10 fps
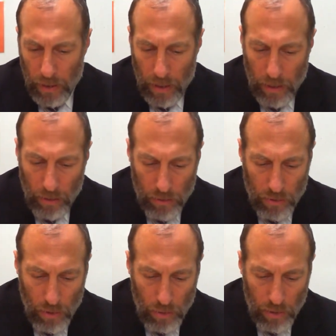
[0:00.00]
and
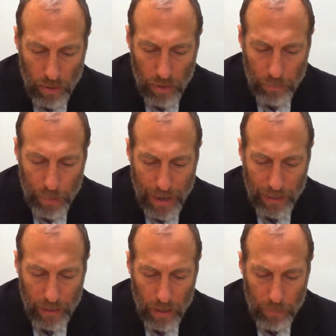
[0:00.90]
also another
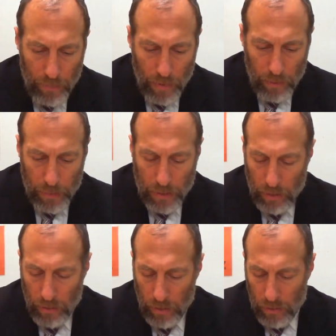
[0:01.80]
piling up of other
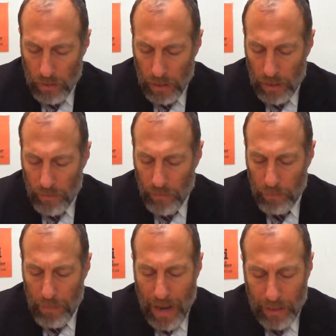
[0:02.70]
materials. The
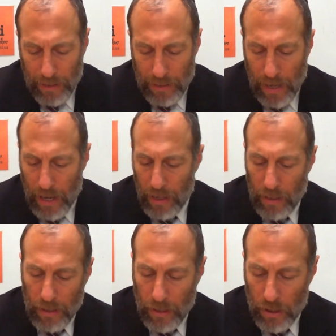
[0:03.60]

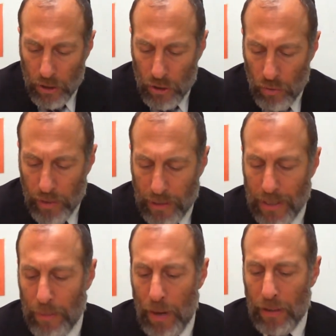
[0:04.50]
Machte Tishui, and then
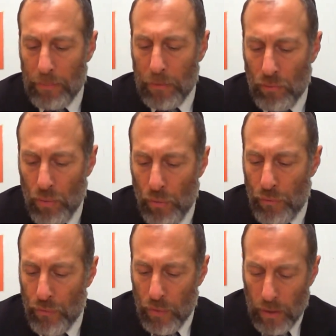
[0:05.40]
they pile up the
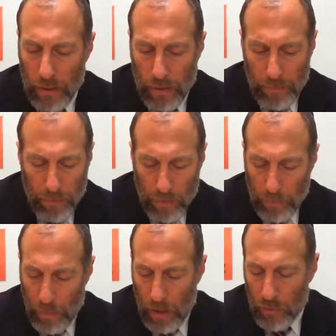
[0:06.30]
roof, the
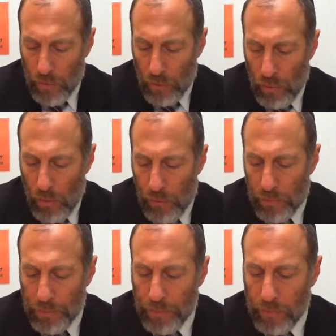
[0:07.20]
parts for the roof.
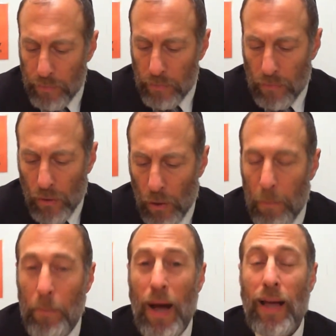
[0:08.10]

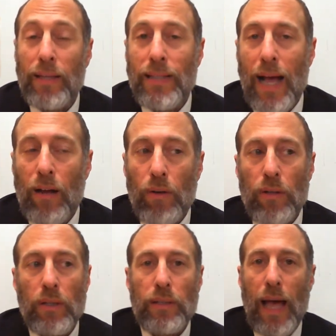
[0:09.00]

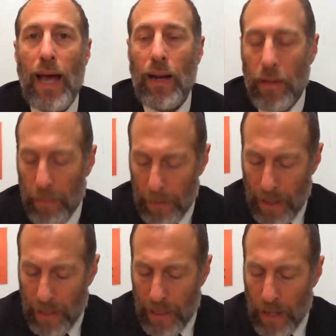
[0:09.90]

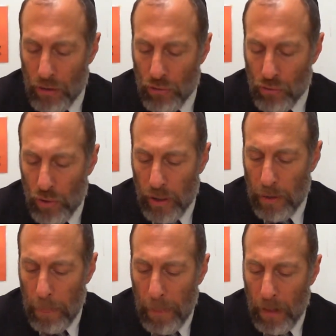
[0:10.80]
Can they then destroy it